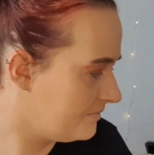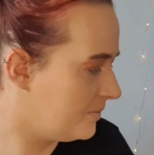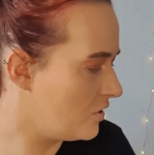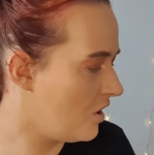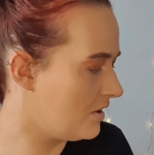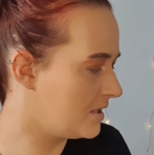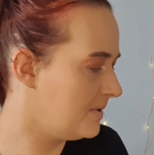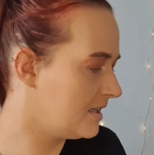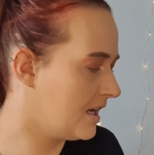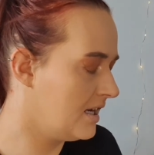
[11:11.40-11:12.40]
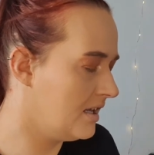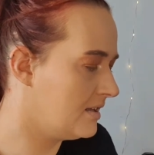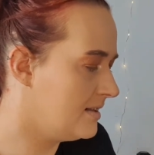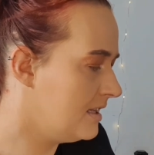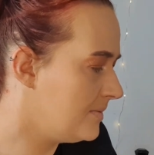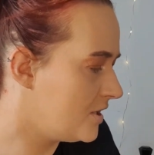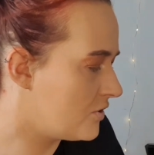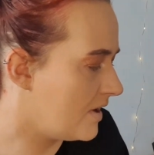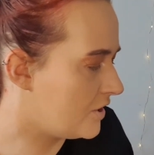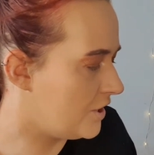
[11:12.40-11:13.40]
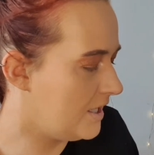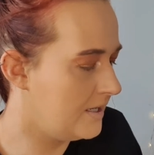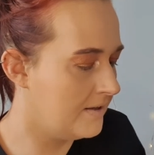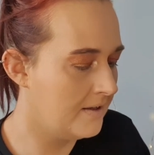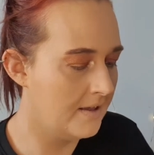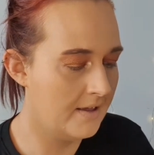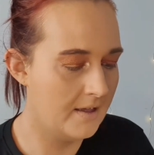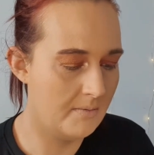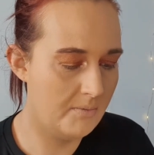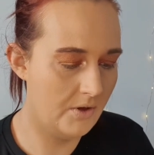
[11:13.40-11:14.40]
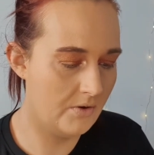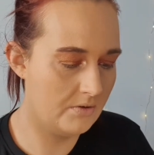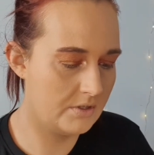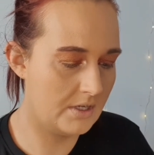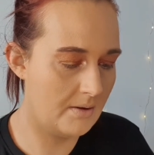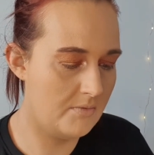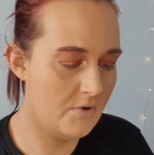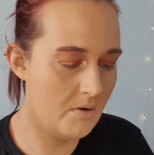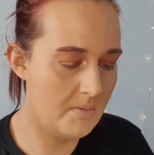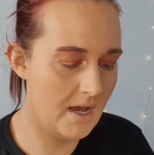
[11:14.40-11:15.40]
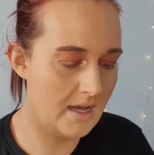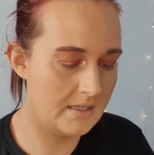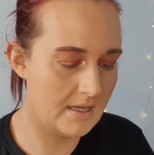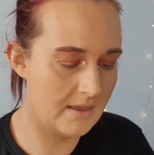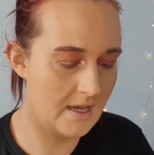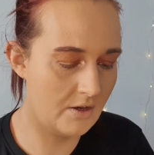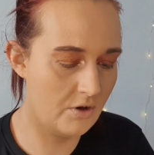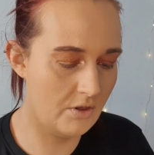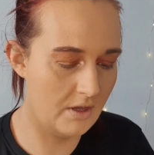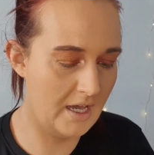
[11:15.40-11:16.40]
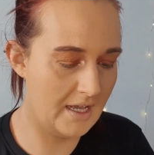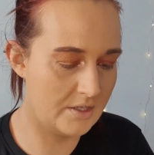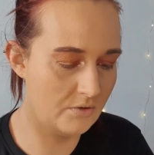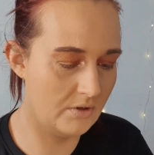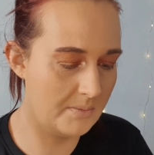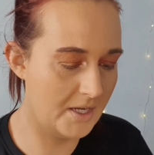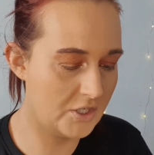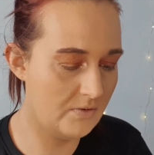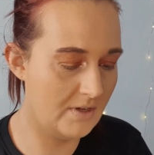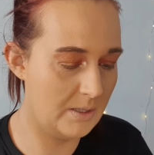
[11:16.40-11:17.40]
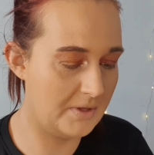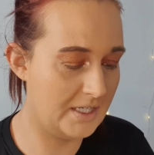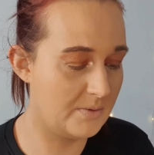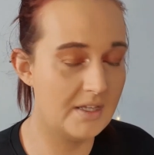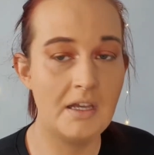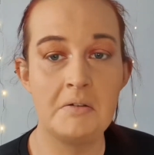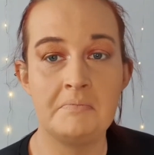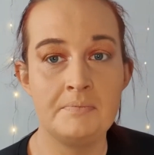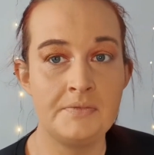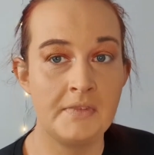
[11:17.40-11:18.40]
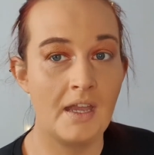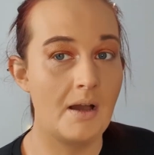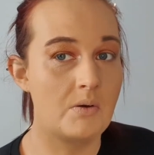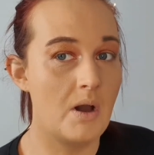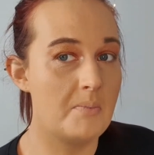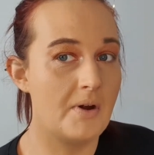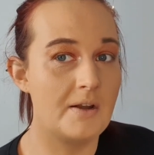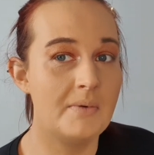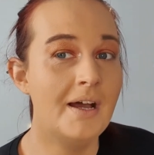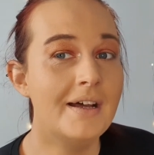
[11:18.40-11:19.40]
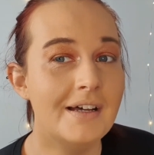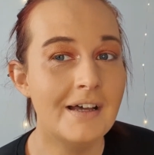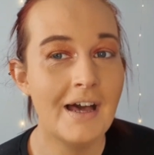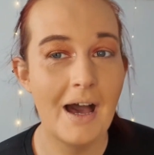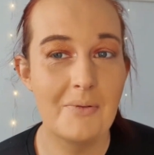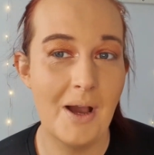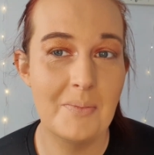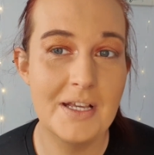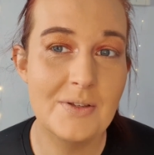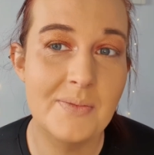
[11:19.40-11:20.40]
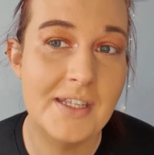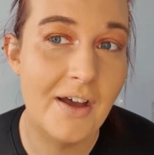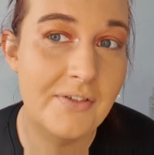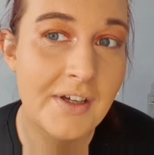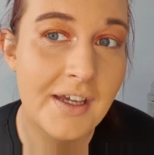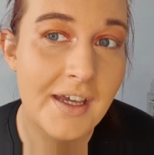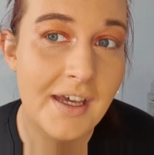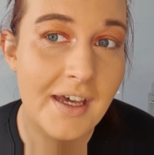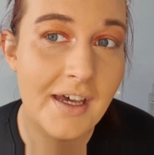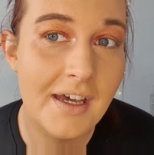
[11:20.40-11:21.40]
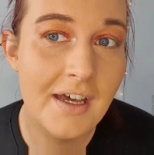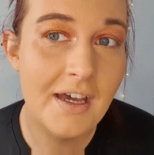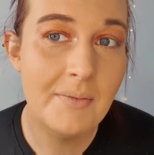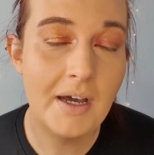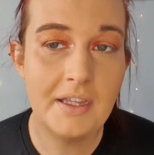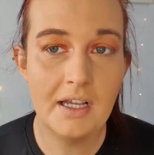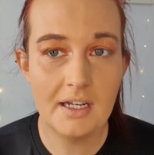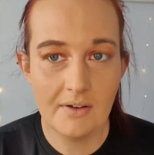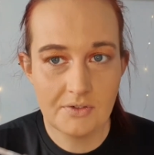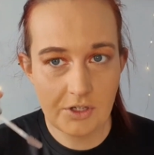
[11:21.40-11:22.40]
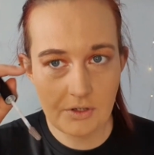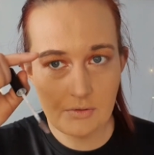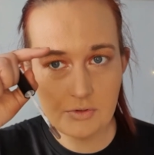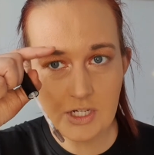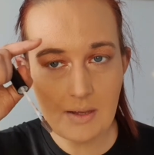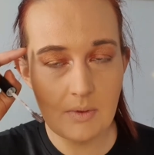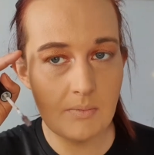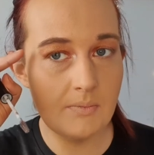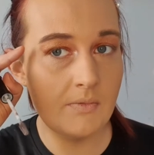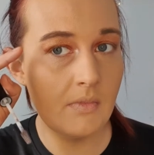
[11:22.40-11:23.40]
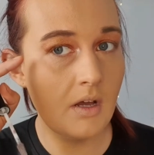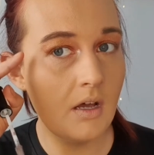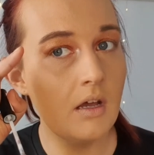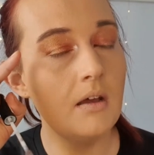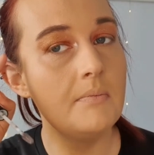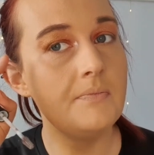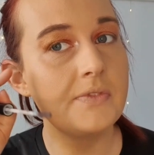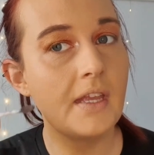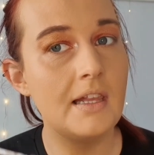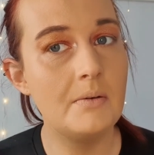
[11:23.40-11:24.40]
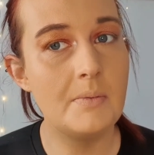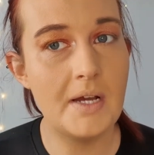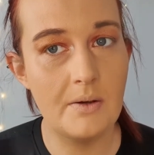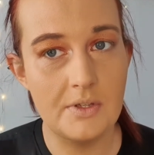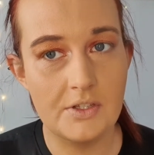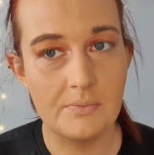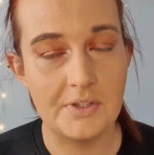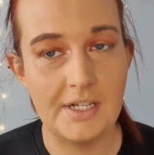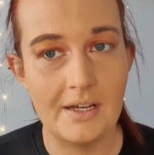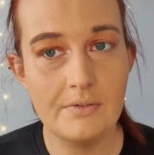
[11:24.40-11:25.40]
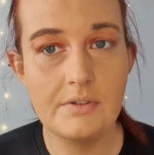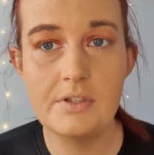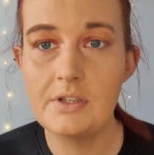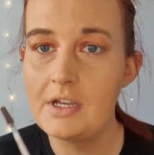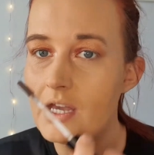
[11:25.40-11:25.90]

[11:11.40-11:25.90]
Put it on, it's a little bit scratchy. But I'm not mad at that colour at all. I'm actually really pleased with it. I'm quite proud. I'm quite pleased with myself. I think I'd have to shape them a little bit better with something else.